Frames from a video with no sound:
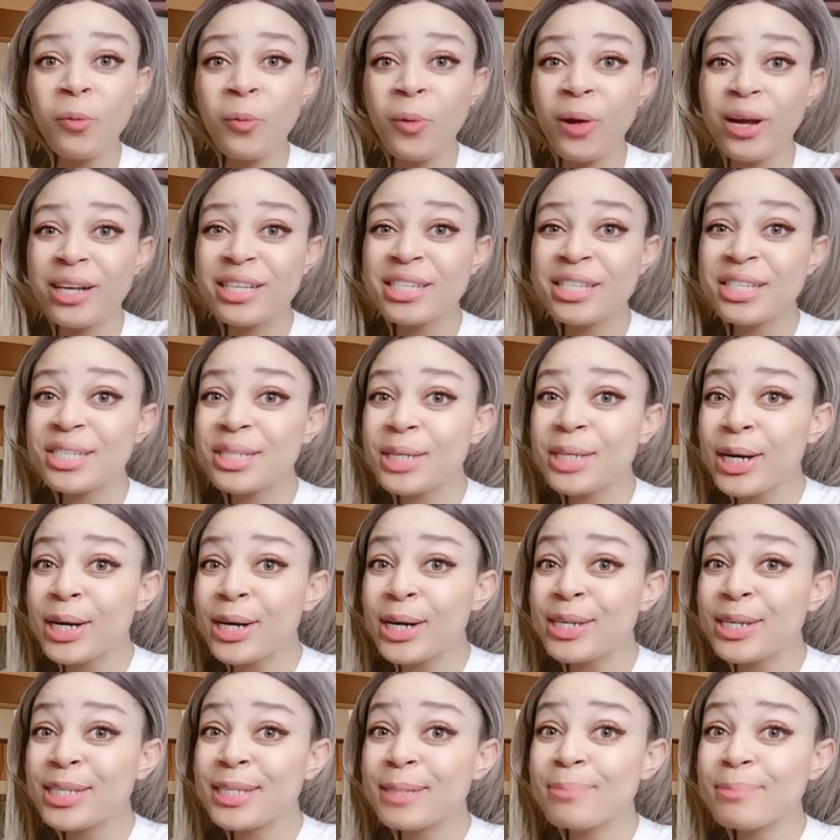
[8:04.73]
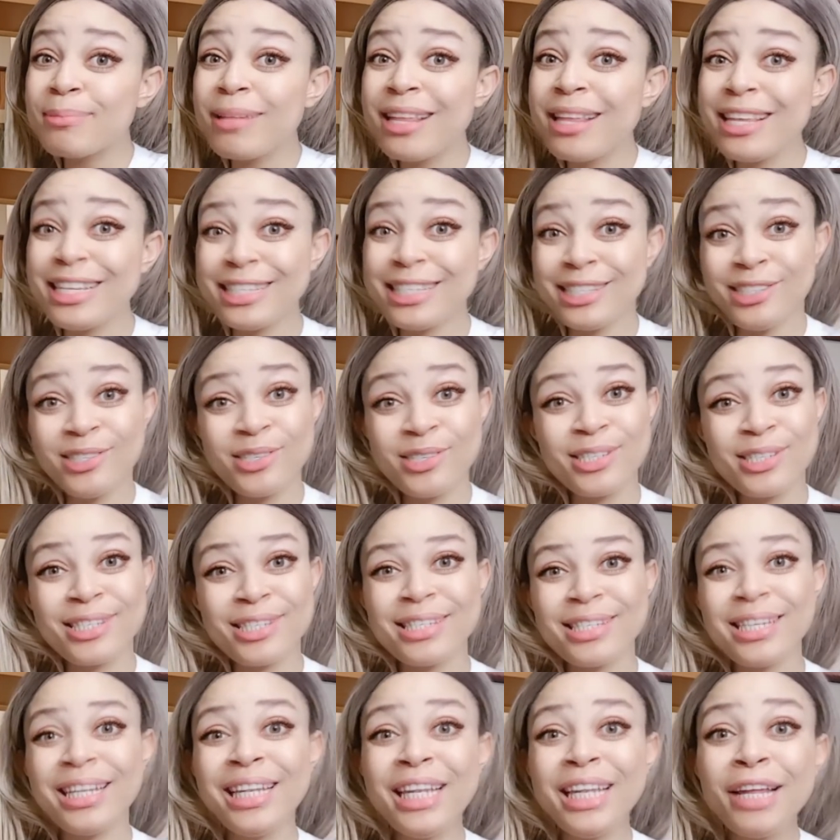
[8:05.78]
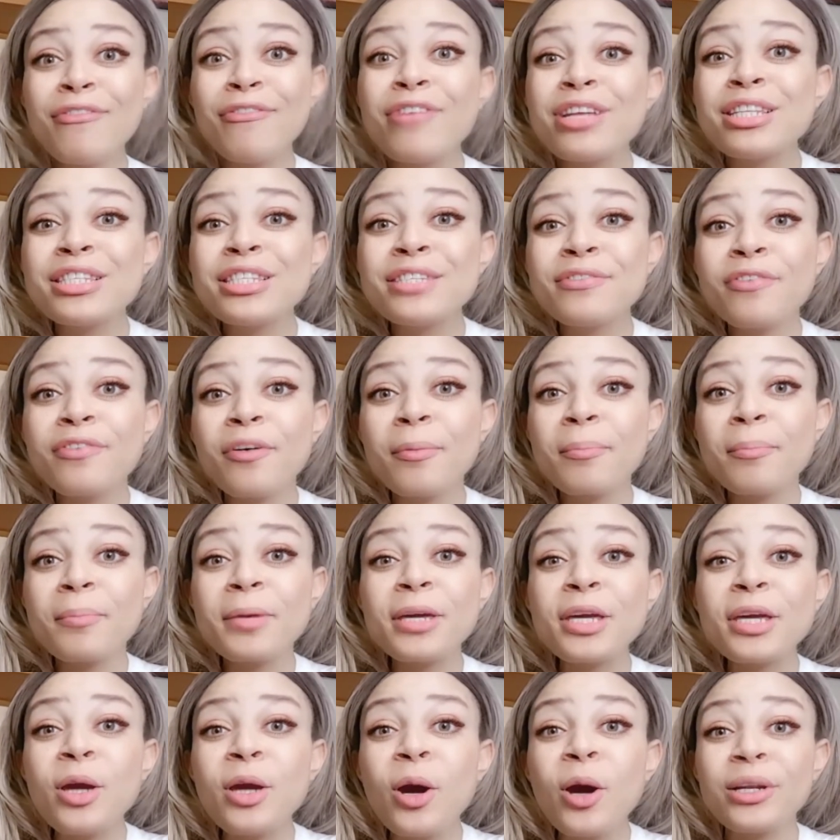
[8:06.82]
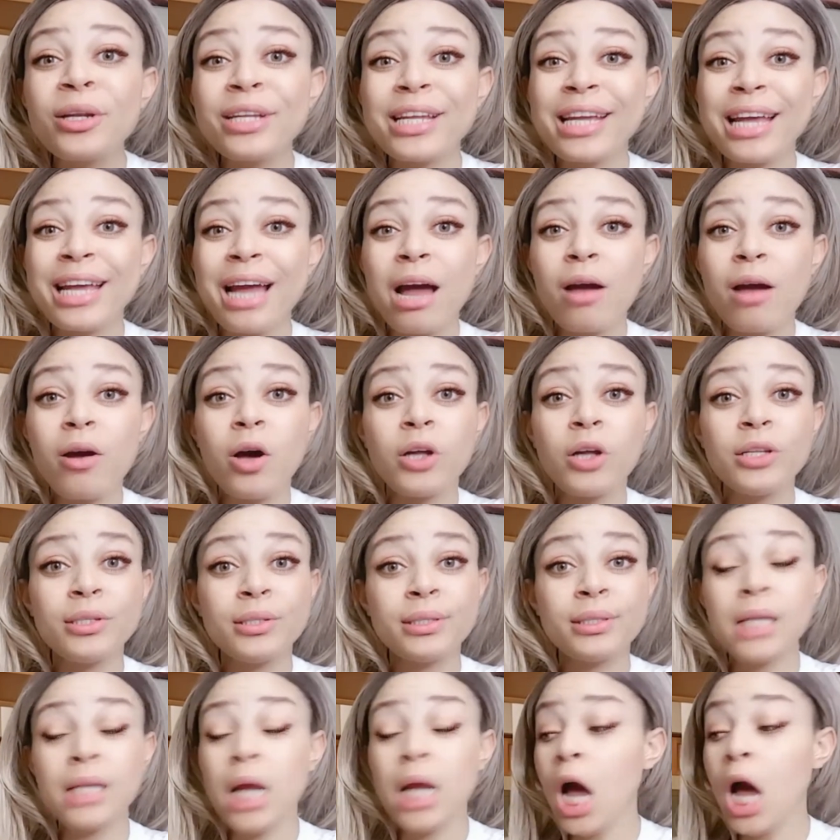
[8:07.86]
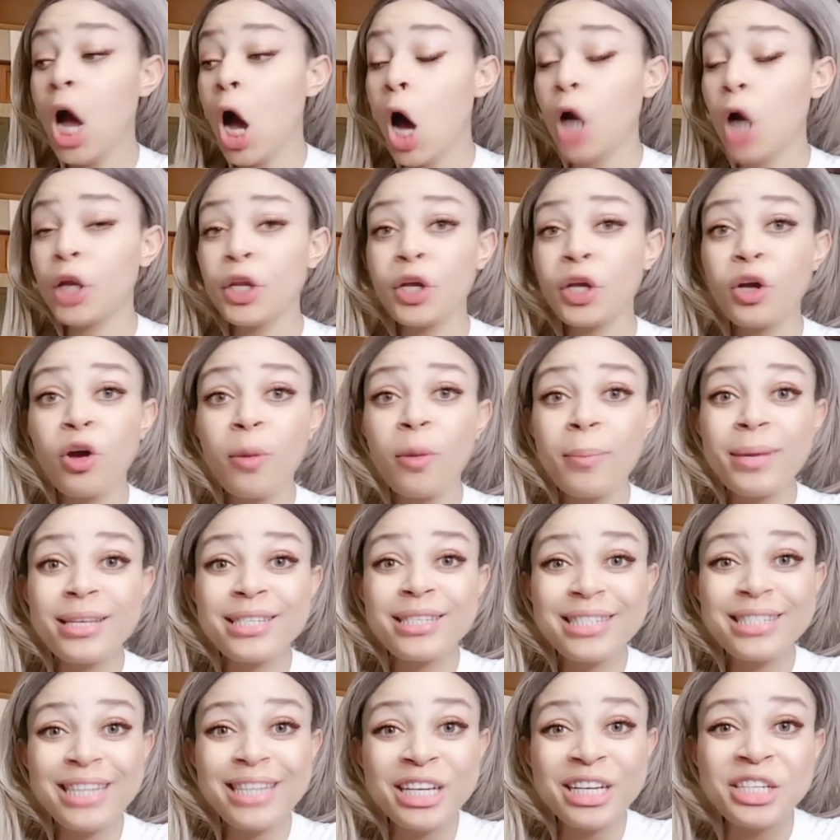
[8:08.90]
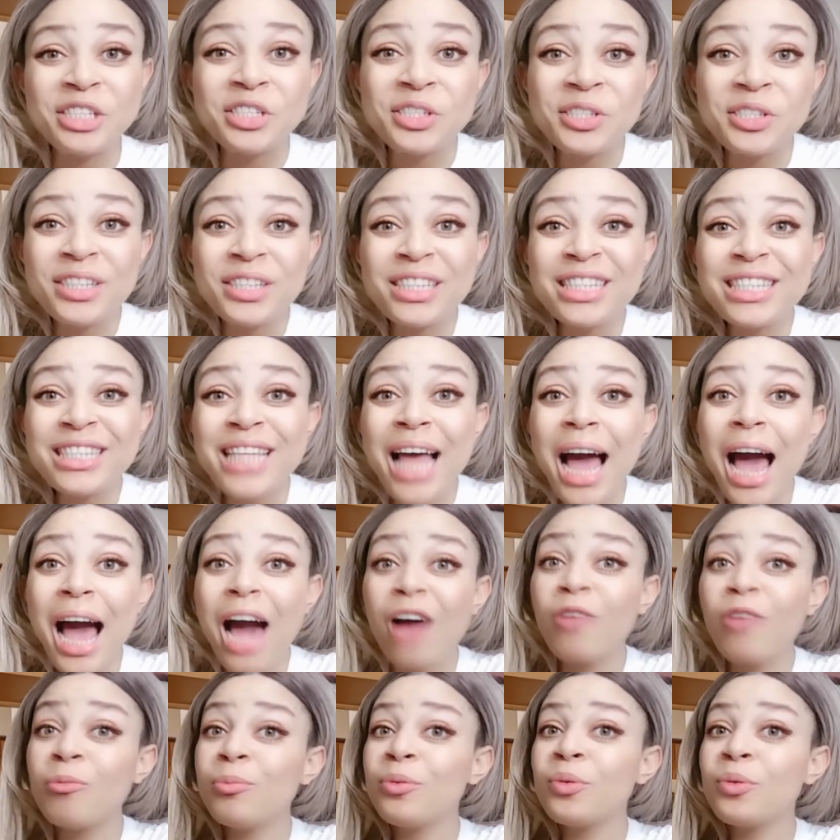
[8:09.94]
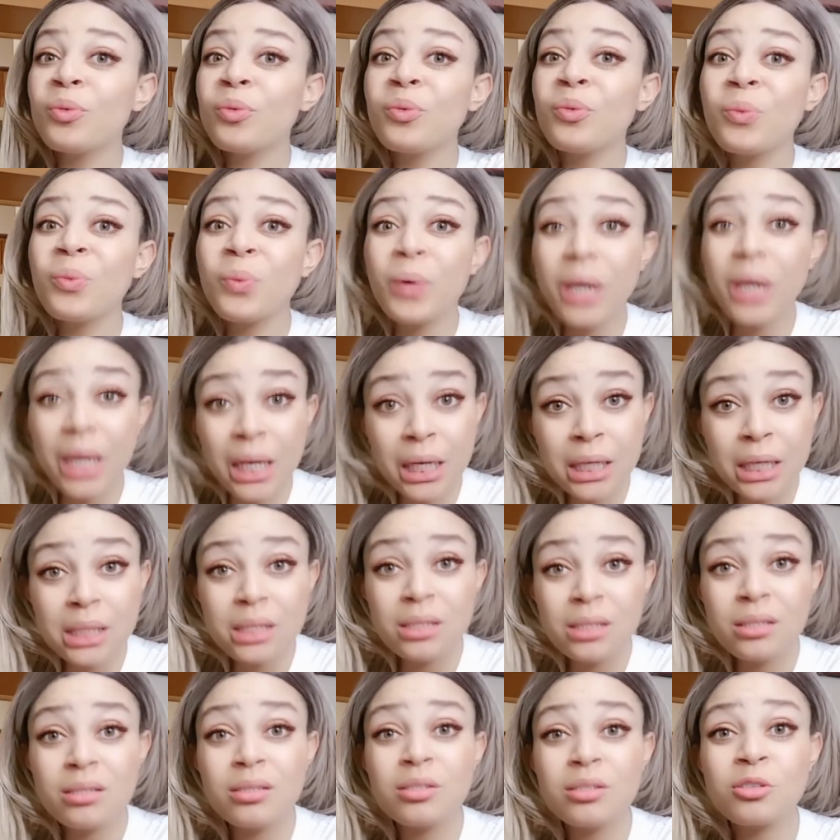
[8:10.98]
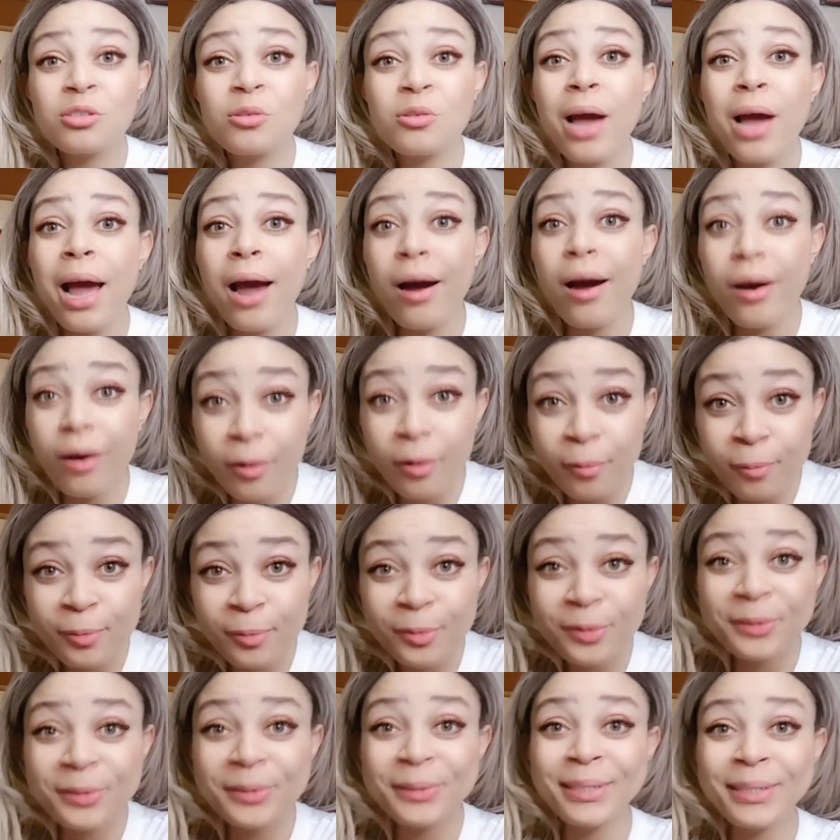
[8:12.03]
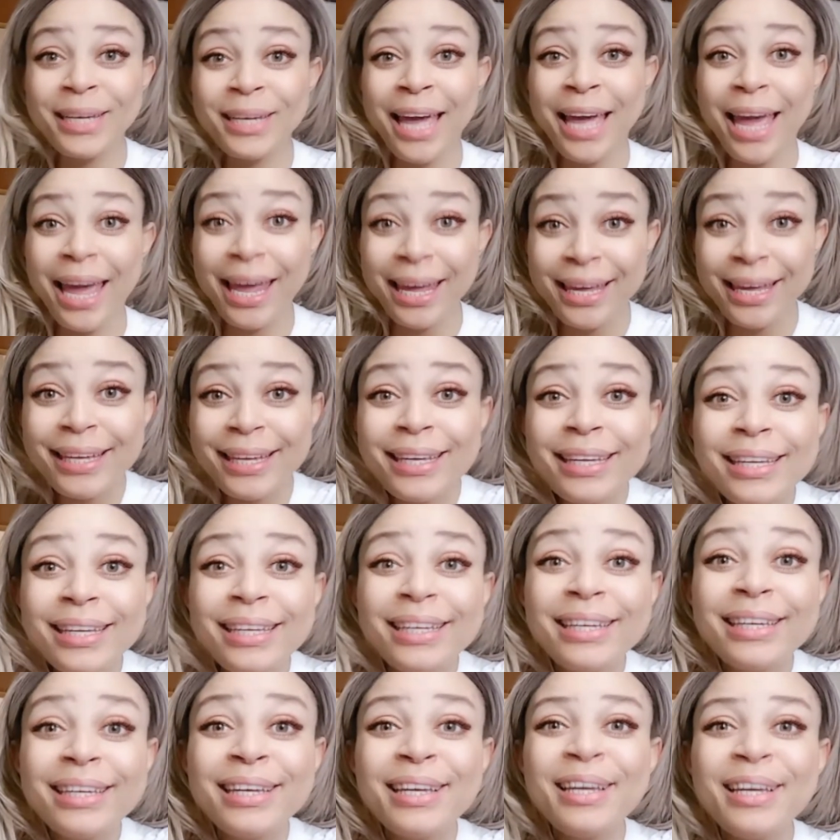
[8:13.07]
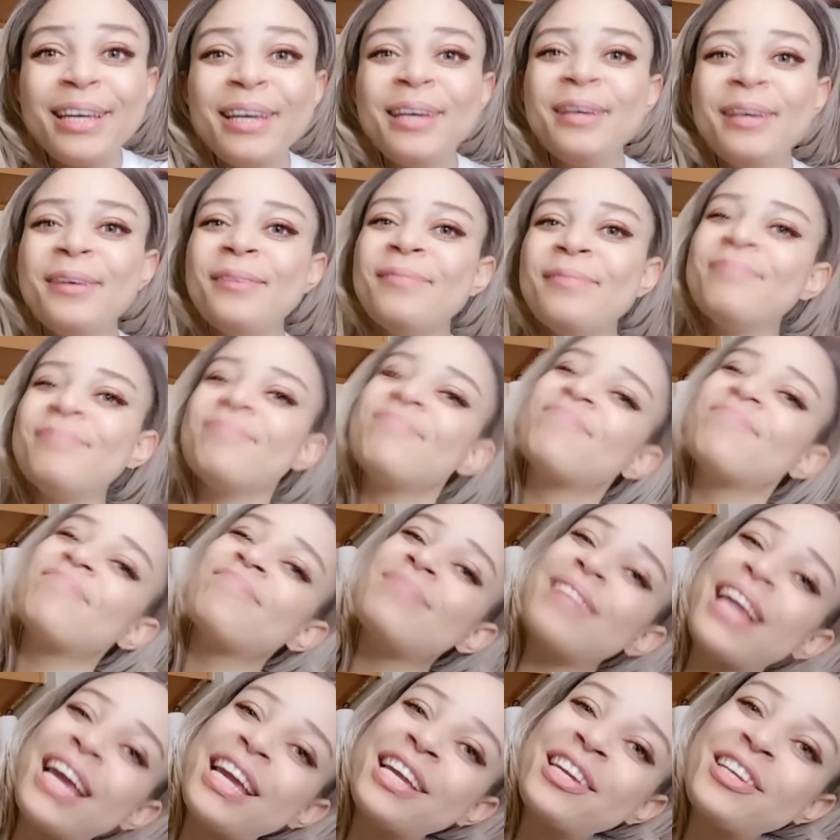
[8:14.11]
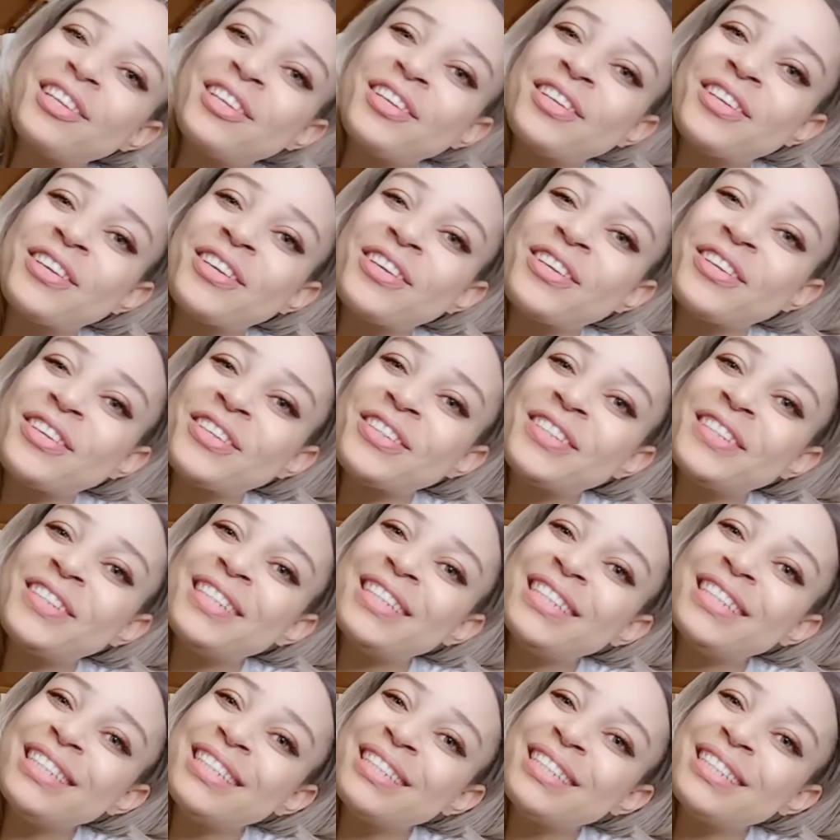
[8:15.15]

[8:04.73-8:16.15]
questions, please just leave it for me on the comment sections. I'll be willing to help. Okay, thank you.